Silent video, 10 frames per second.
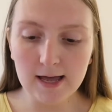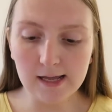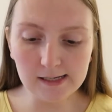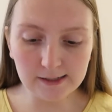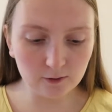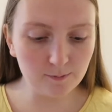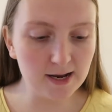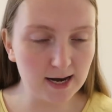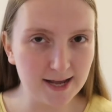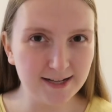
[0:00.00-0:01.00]
A little
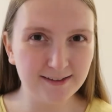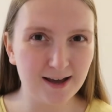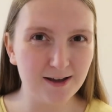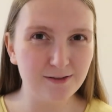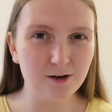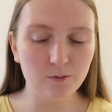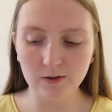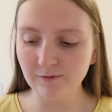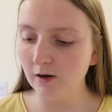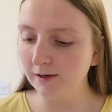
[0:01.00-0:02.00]
bit later than I would
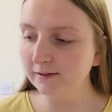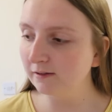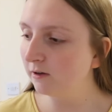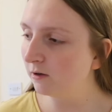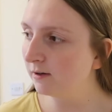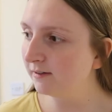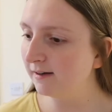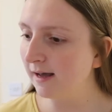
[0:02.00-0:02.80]
have liked to cook dinner.